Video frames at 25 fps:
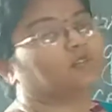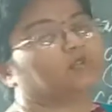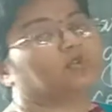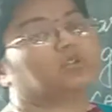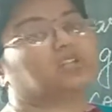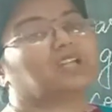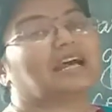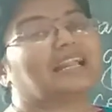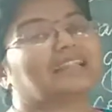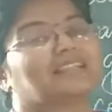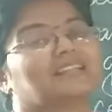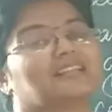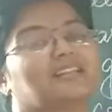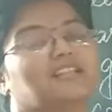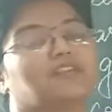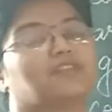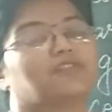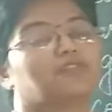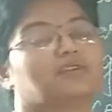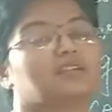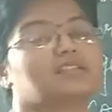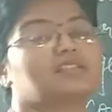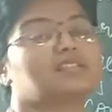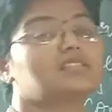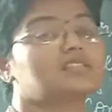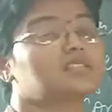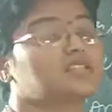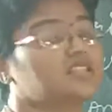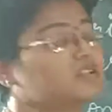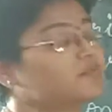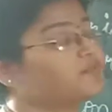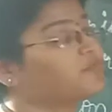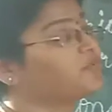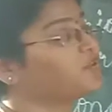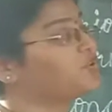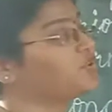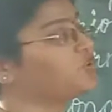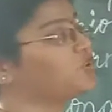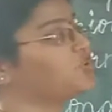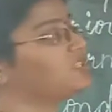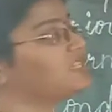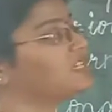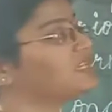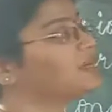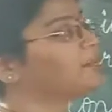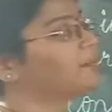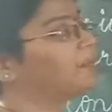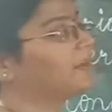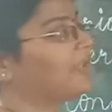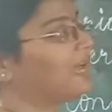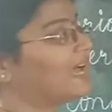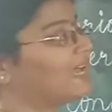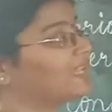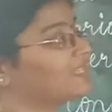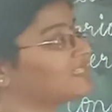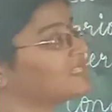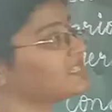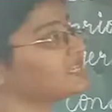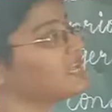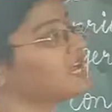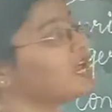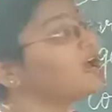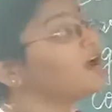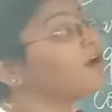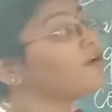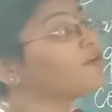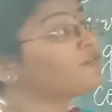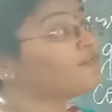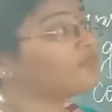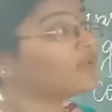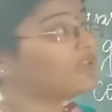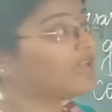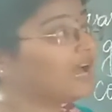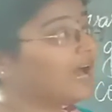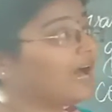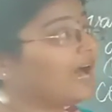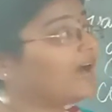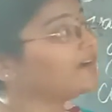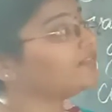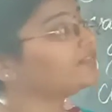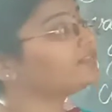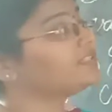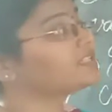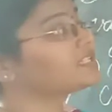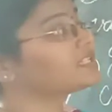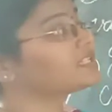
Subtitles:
What are the different seed producing plants we have